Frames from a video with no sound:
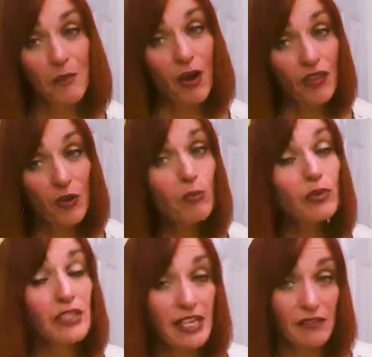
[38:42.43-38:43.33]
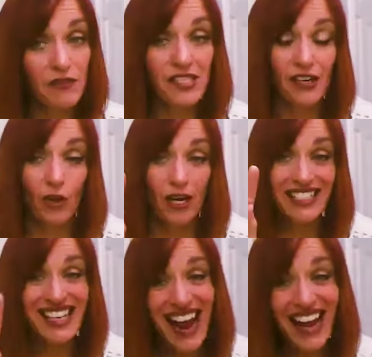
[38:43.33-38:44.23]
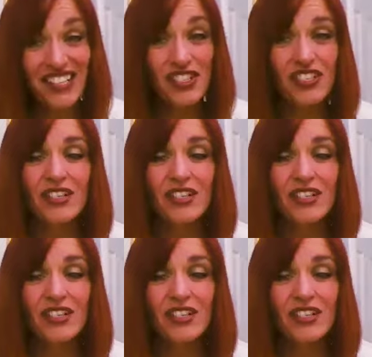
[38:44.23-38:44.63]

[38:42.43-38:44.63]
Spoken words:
other beliefs that are attached